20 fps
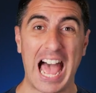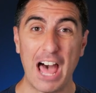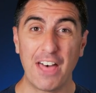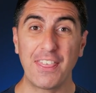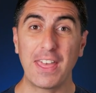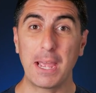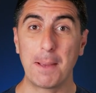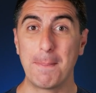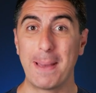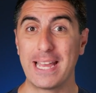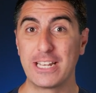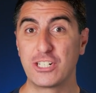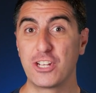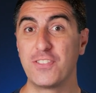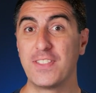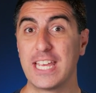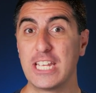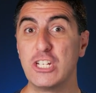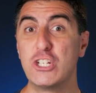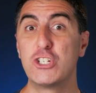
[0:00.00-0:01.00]
how they
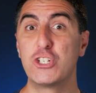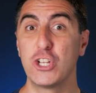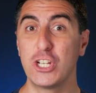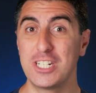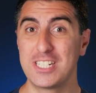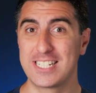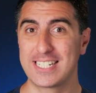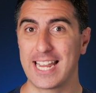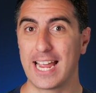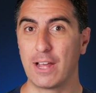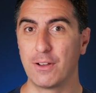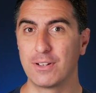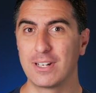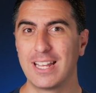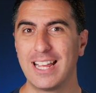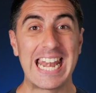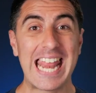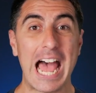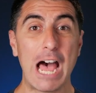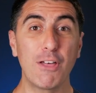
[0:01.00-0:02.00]
imagine they should sound,
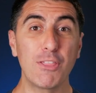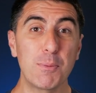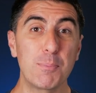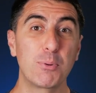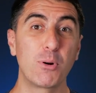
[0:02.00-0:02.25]
and how the